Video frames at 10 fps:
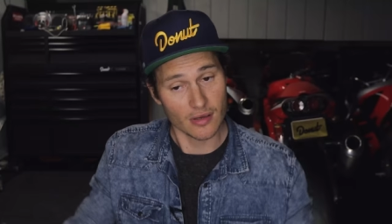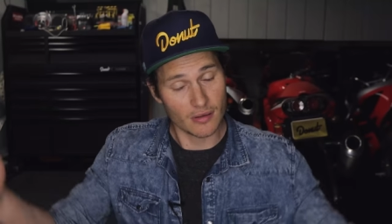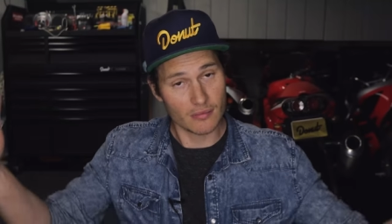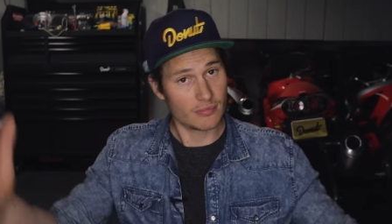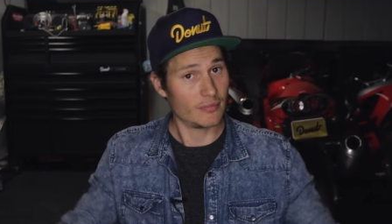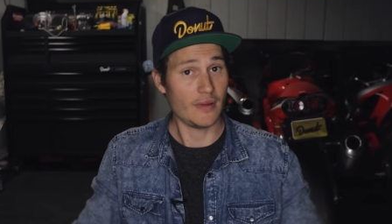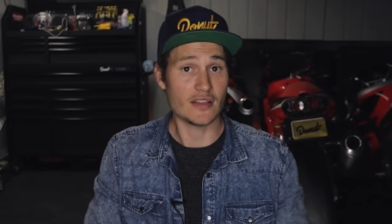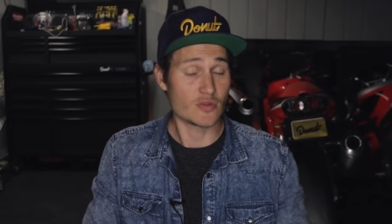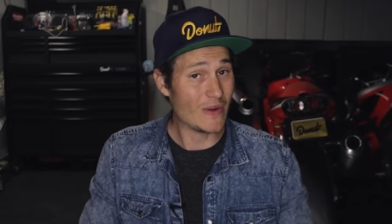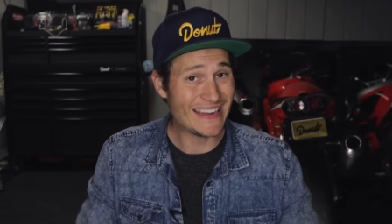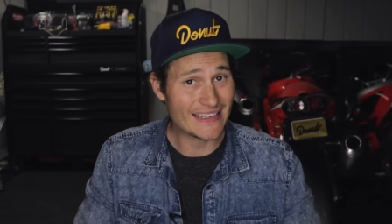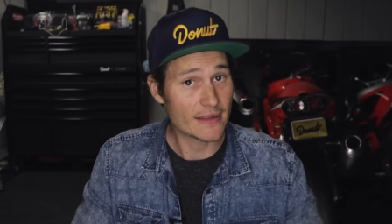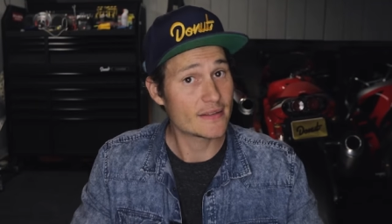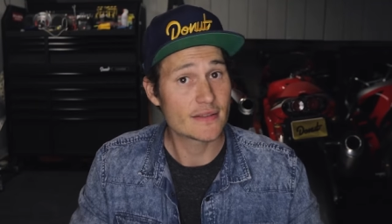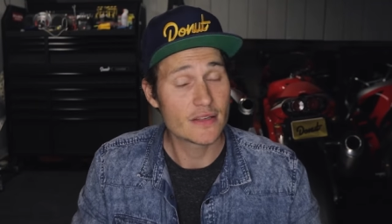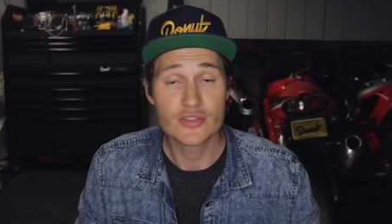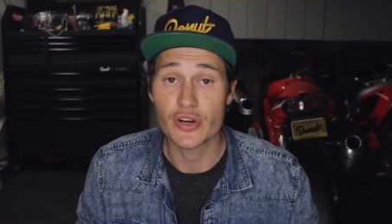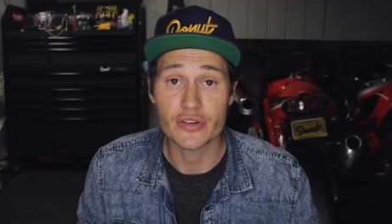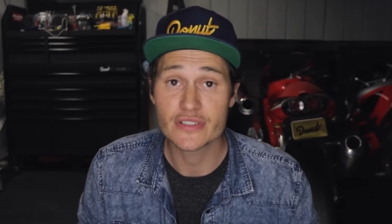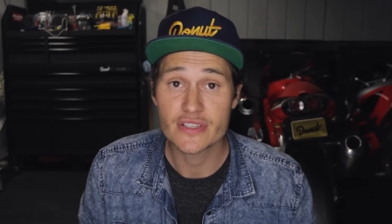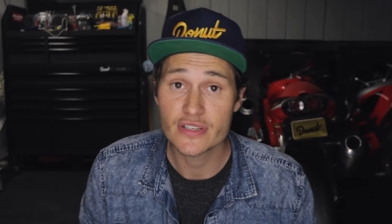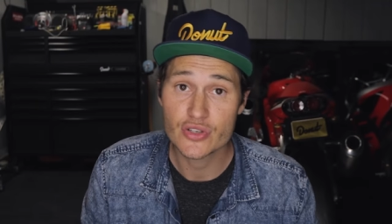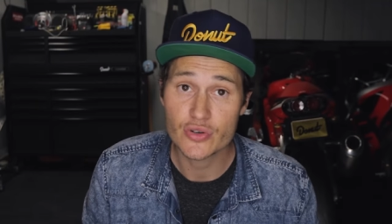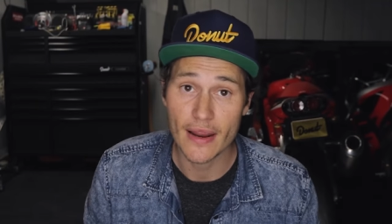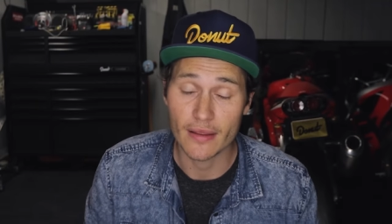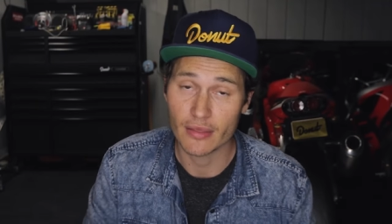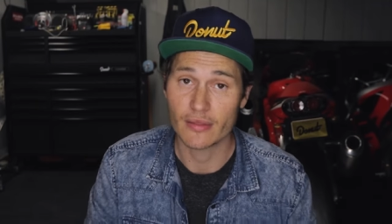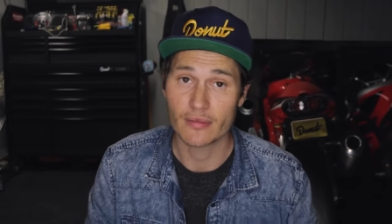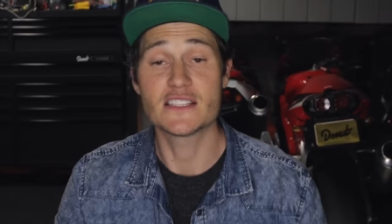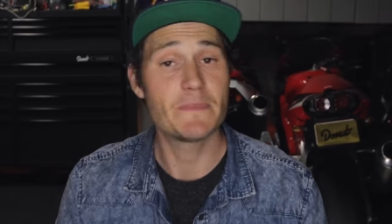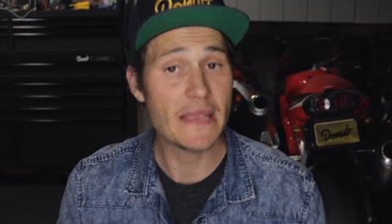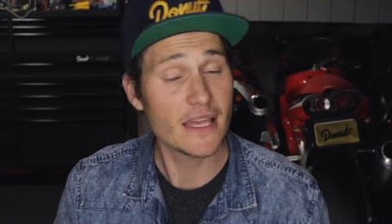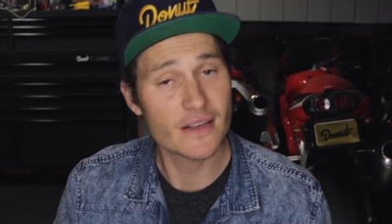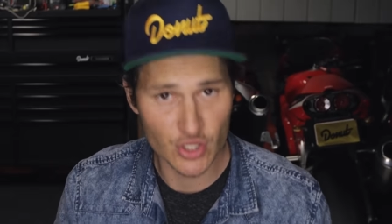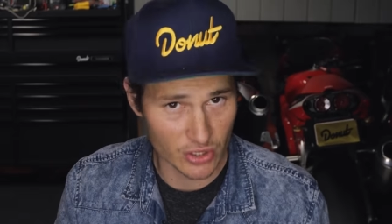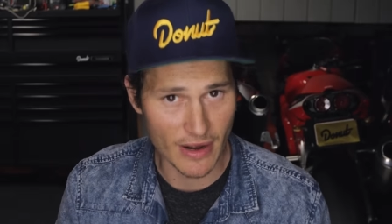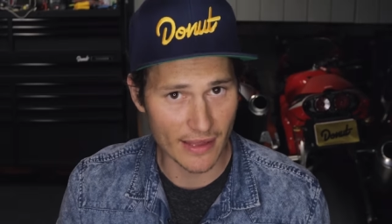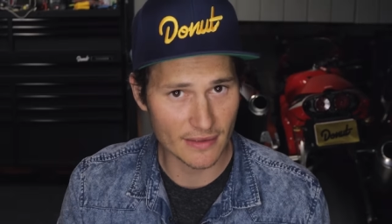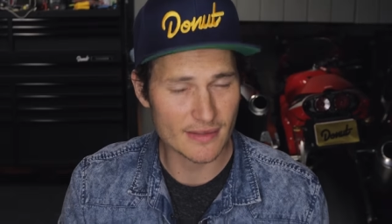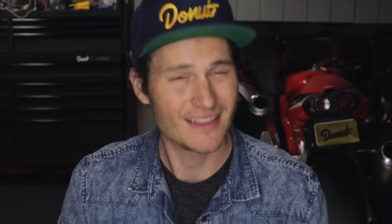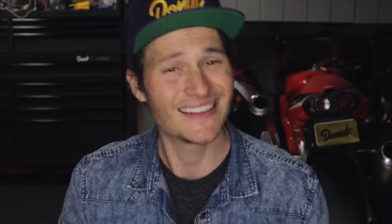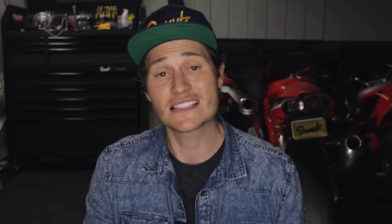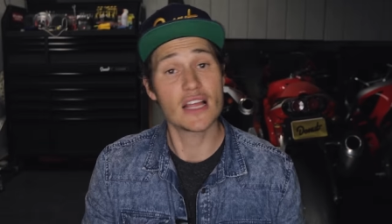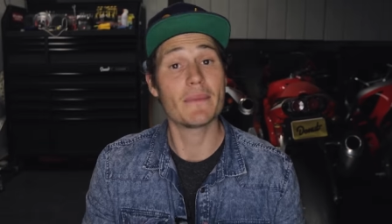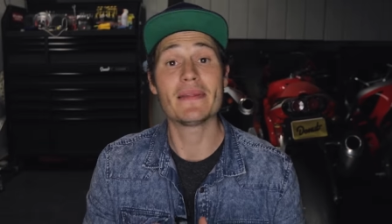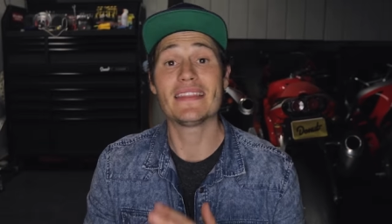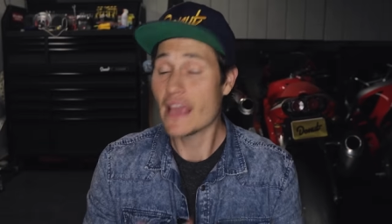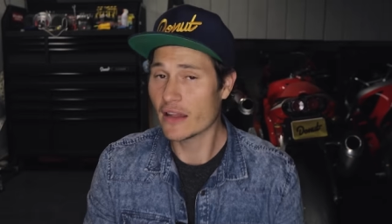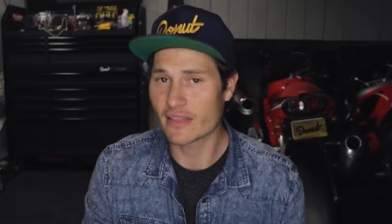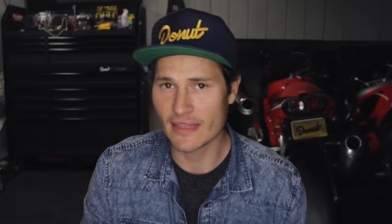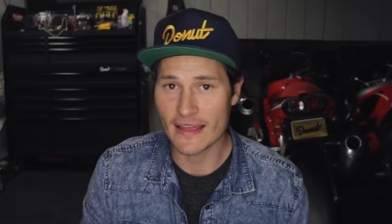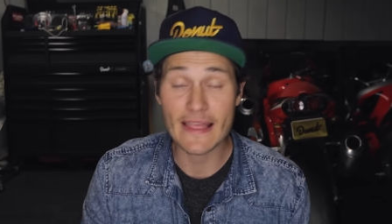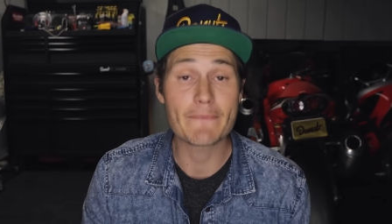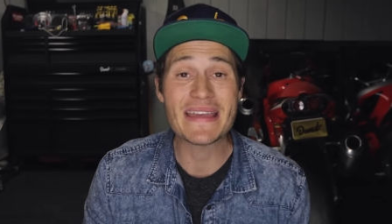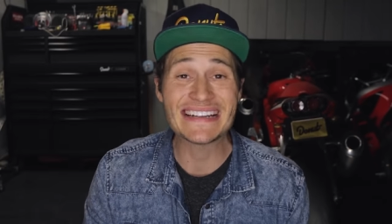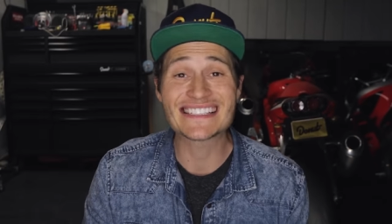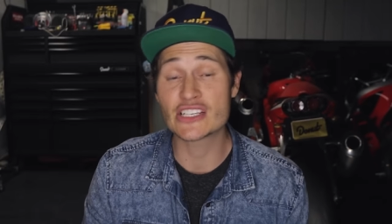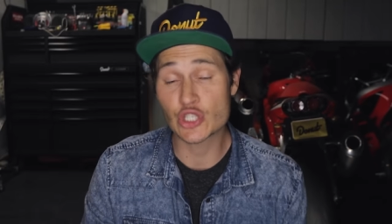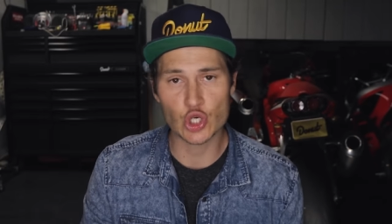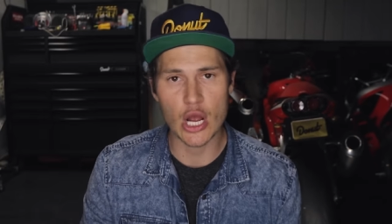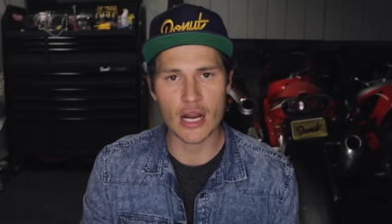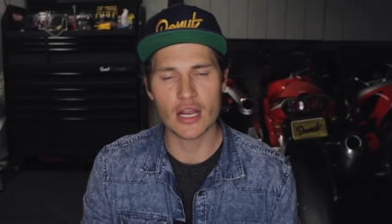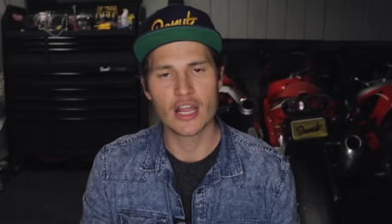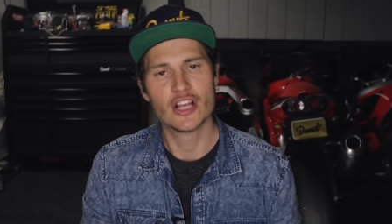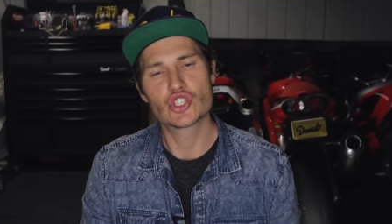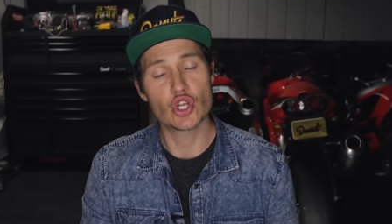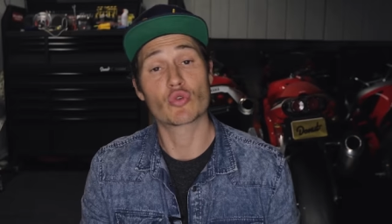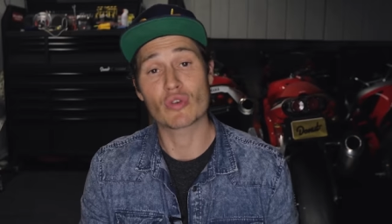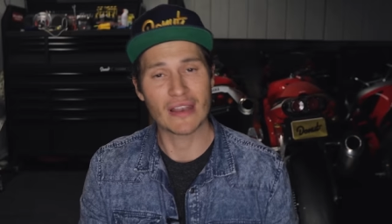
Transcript: So its weakness turned into a strength. And speaking of strengths, let's talk about the other thing that makes this truck so